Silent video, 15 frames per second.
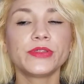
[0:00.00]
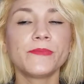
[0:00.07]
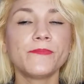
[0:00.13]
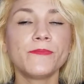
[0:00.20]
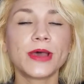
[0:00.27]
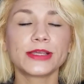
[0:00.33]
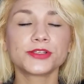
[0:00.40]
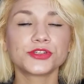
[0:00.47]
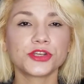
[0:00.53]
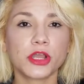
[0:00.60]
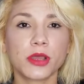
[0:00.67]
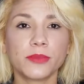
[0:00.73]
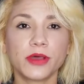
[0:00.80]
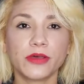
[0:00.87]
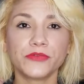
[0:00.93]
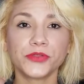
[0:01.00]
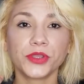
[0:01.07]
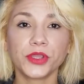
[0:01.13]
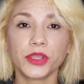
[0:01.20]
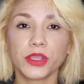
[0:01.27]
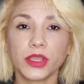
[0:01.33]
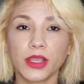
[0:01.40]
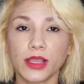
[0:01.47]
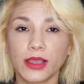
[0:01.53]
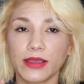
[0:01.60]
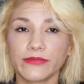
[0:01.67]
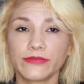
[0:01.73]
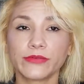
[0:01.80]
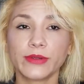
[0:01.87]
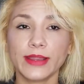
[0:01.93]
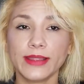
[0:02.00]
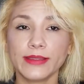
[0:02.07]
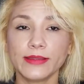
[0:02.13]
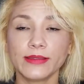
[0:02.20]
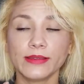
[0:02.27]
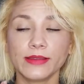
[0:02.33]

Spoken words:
best job of covering